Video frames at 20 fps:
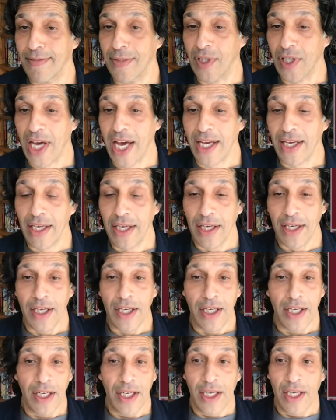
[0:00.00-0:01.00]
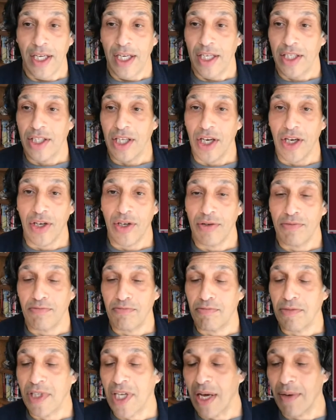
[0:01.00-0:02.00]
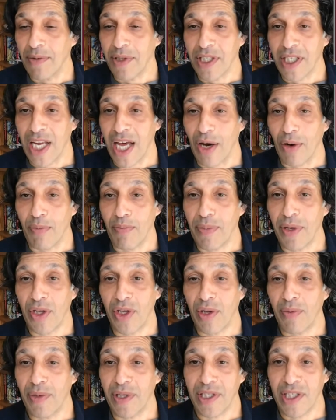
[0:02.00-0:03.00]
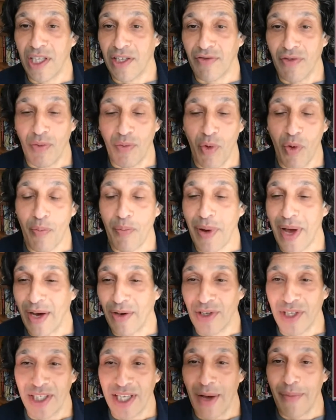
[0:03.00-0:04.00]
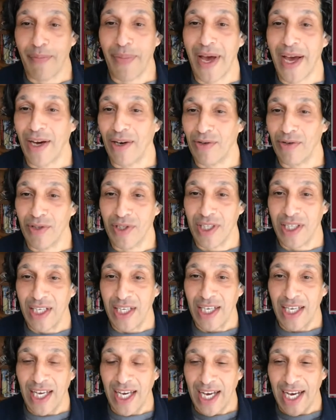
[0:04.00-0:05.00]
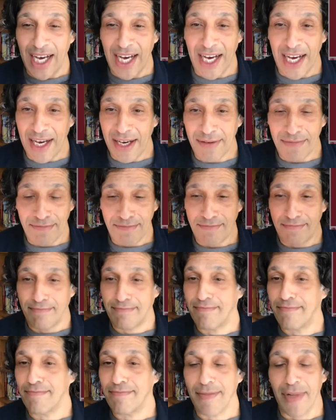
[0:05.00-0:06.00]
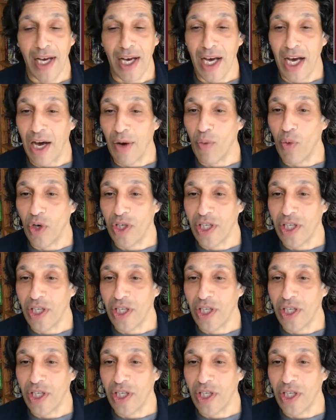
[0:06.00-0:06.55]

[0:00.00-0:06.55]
Okay, so Simon's going to help build the business from £1 to £10, and